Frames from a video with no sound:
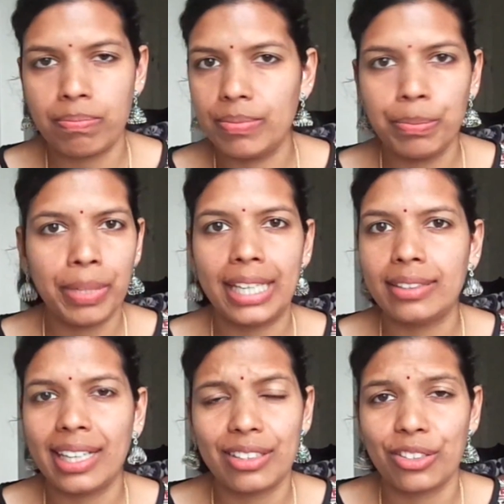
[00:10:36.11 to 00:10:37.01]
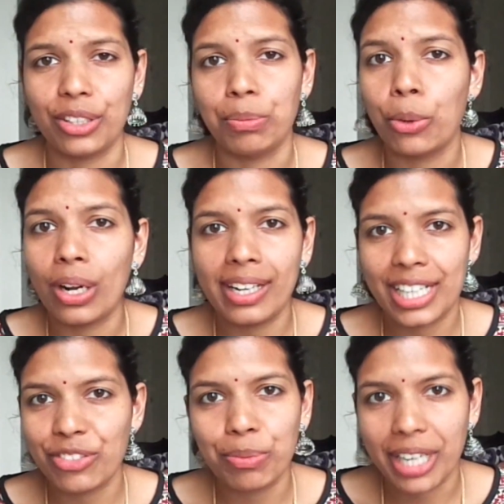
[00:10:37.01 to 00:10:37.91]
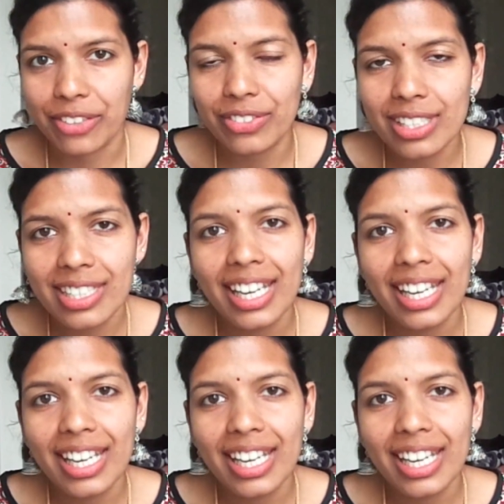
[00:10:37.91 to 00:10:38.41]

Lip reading: baked eggs or boiled eggs for breakfast,